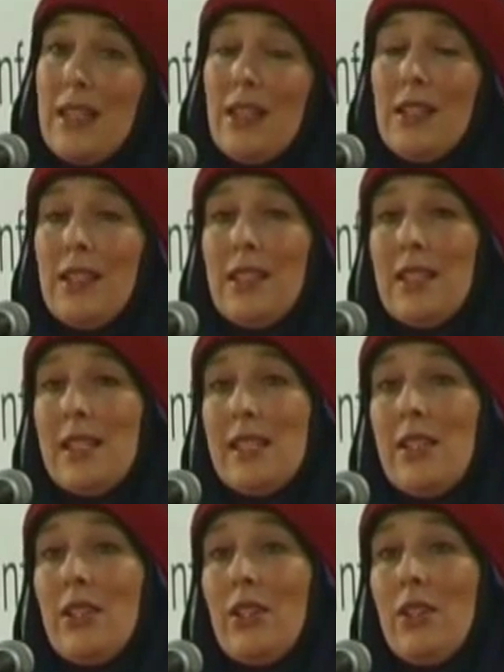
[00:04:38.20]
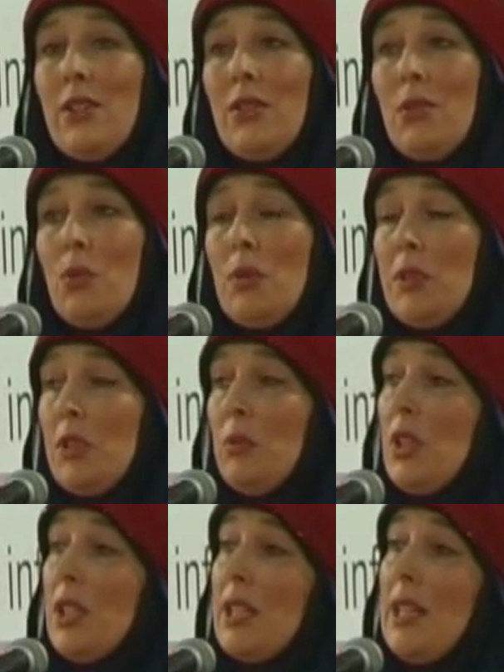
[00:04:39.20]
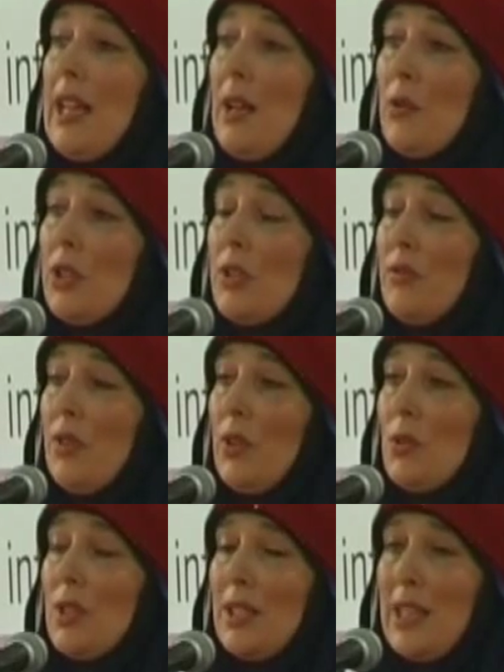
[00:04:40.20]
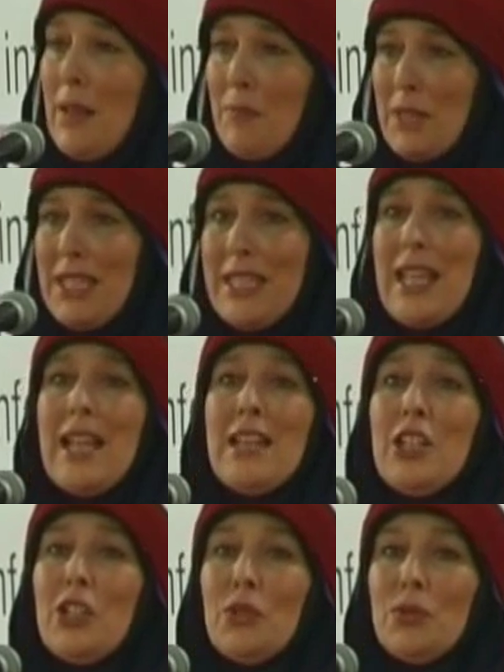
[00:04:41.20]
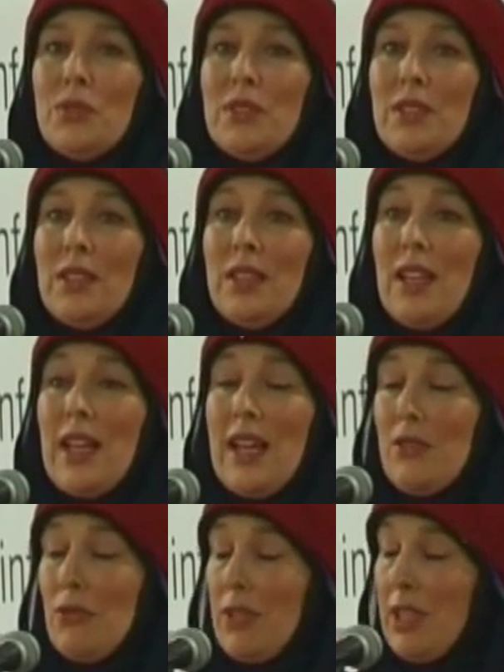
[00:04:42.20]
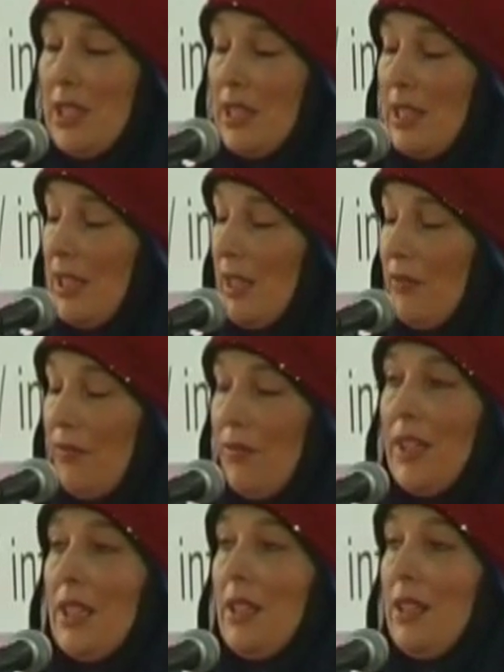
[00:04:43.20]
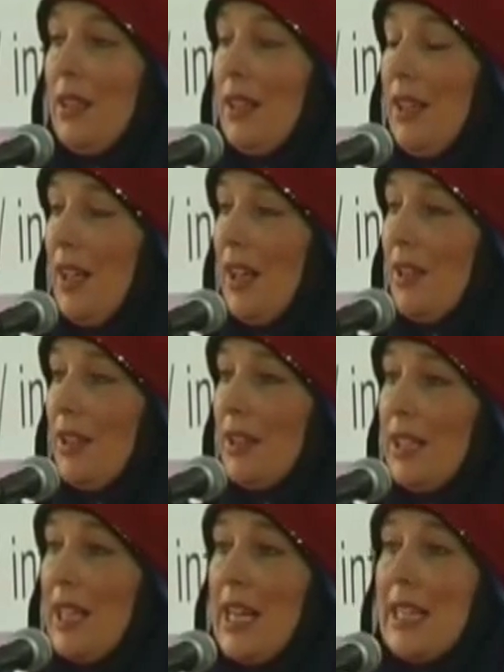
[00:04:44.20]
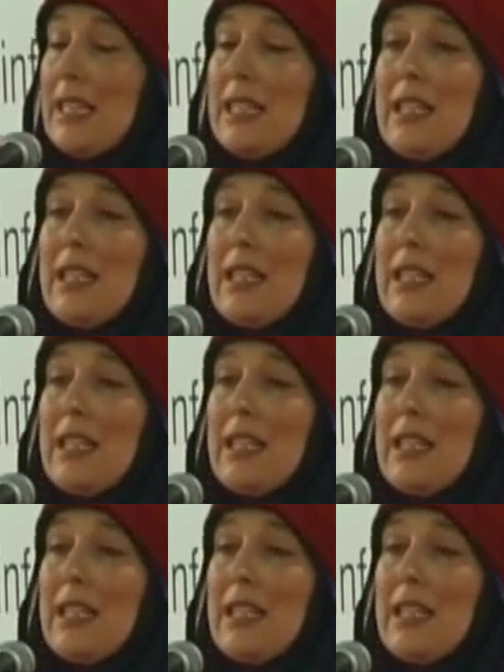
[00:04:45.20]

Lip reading: earlier this year. Women weren't allowed to vote. Let me tell you, I really feel that the next